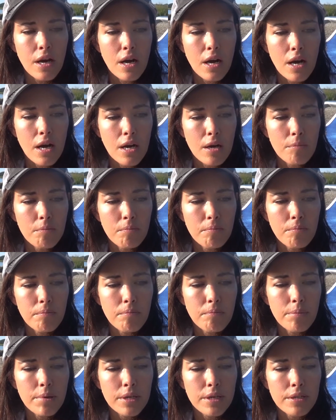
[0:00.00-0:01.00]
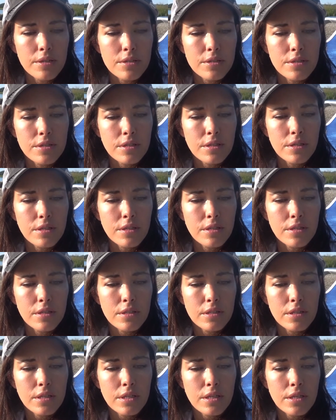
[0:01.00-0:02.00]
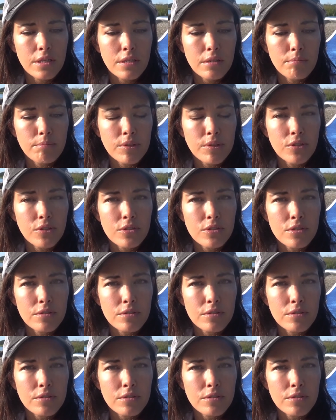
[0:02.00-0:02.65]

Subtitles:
But the millions